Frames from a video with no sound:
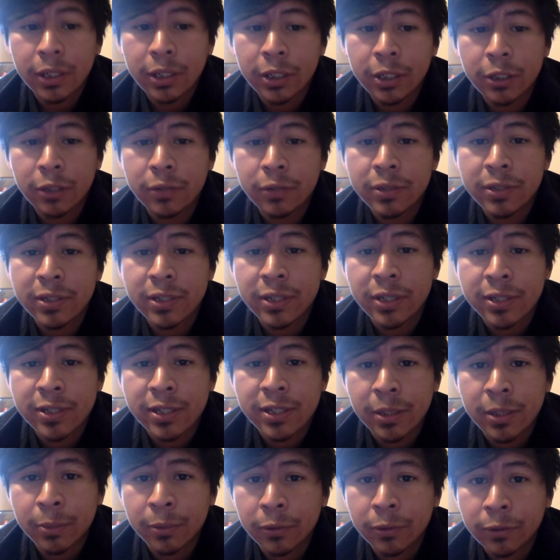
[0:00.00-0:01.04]
Here is an
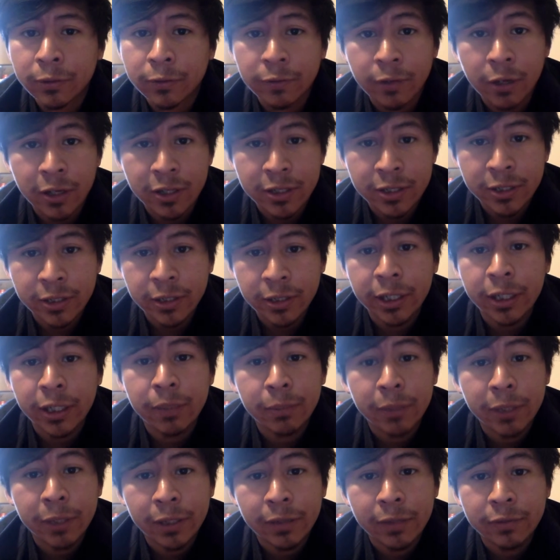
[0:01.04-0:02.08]
example of
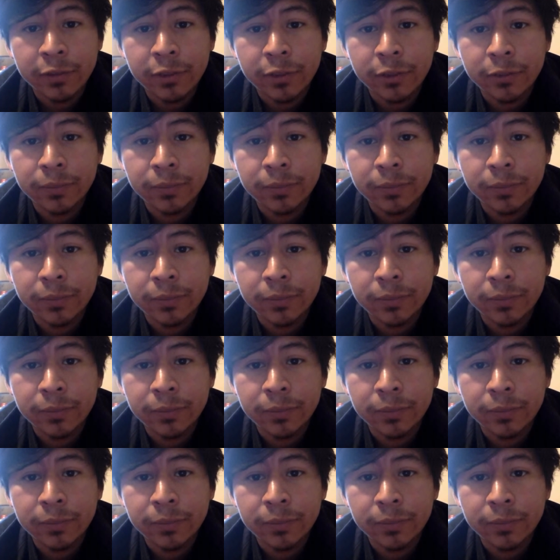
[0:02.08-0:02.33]
oscillating behavior.